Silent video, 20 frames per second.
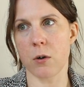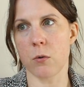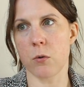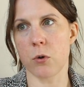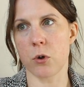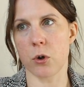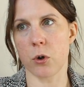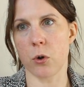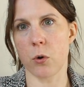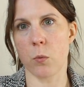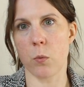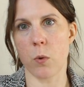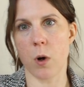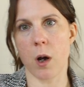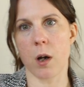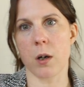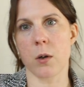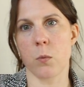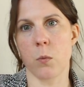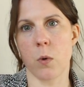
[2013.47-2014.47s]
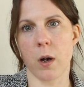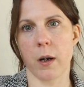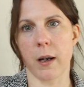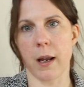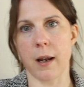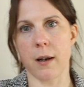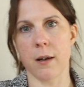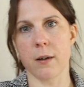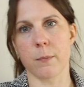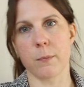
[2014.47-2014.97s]
shawl worked one
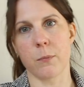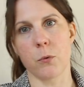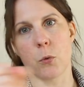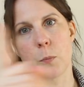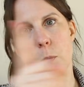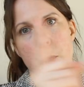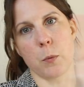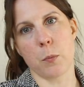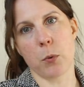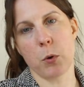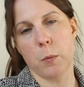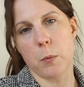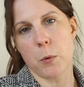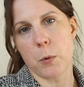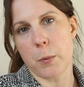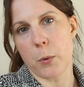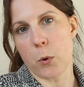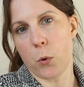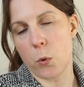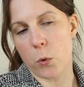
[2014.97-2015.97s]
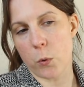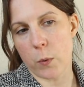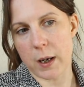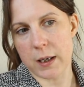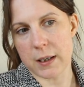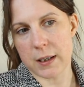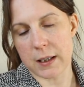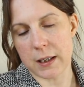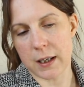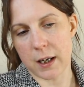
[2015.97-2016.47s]
end all the
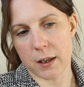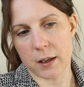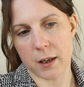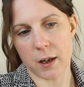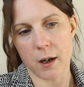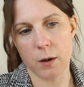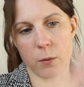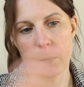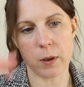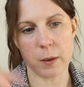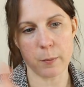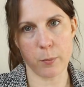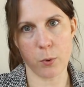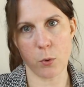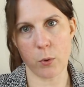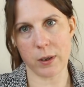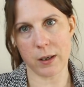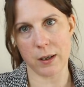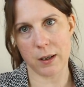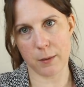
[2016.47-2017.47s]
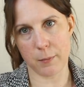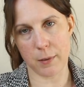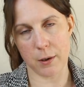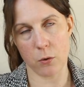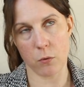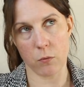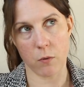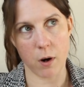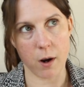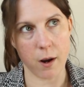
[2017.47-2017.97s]
way to the other with a point in the
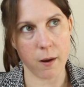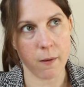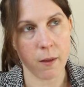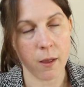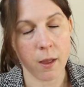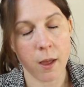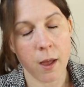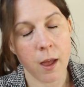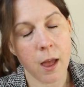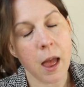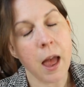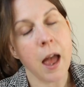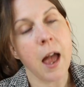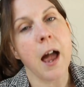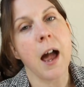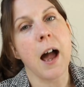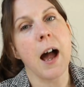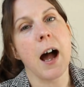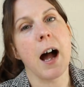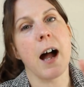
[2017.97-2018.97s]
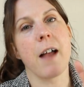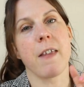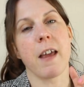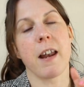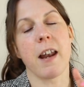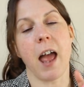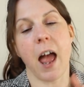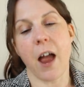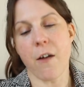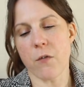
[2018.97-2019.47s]
middle, right? And
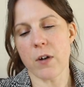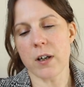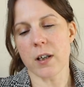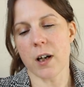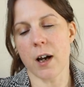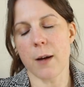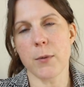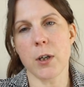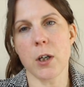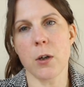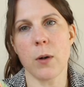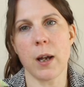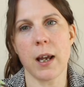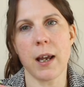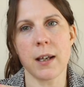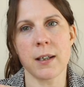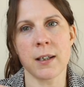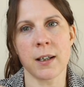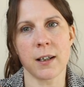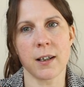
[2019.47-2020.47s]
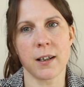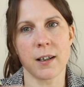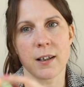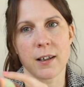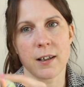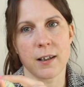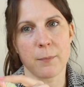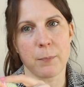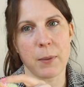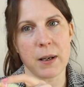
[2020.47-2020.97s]
then every time you hit a
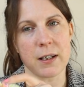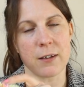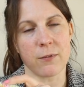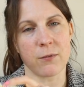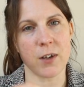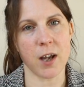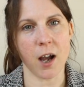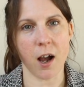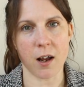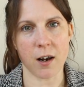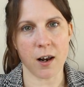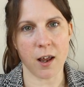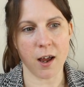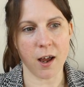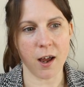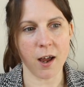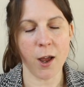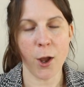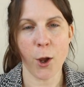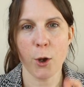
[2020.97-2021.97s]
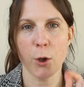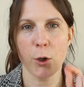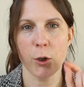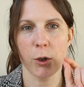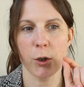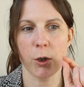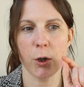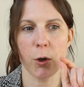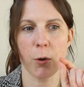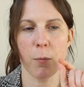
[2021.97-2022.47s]
bit of colour,
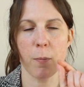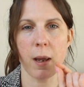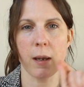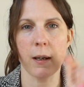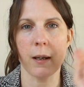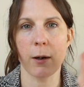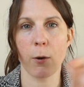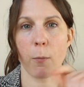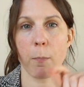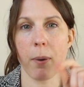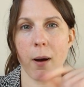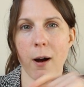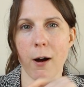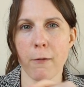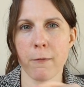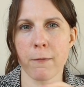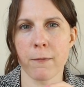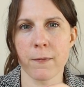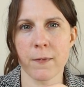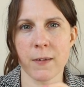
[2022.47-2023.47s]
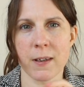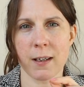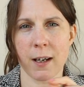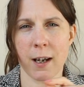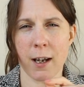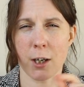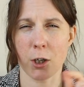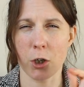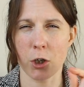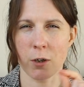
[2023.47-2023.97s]
you make a little puff
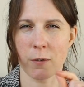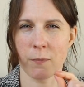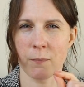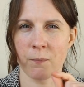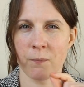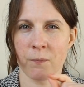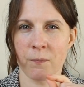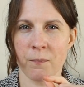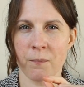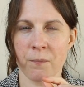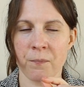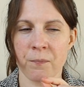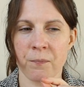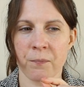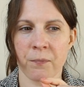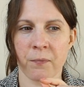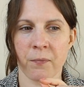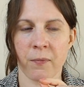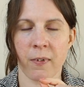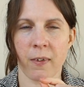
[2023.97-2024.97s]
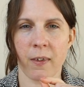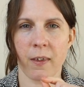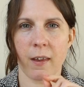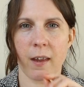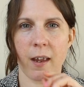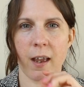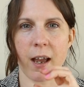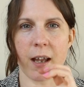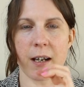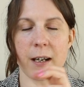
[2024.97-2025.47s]
stitch,
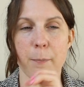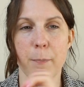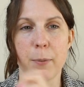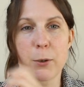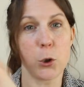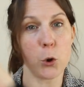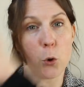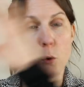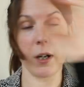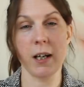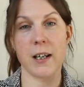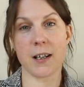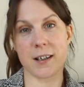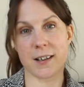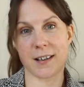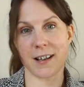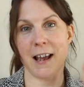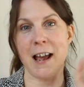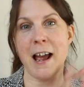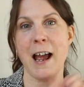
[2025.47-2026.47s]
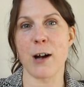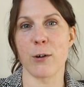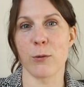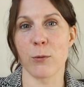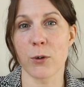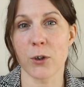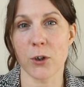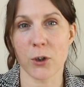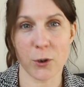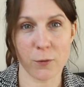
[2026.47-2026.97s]
and it bedoings
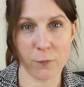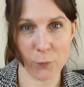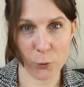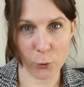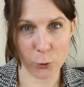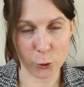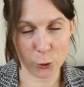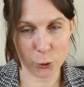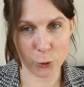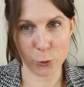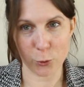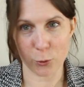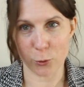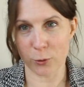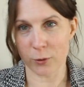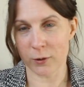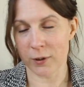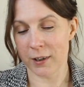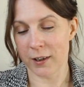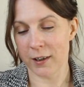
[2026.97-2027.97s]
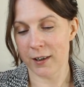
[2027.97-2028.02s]
out of your shawl.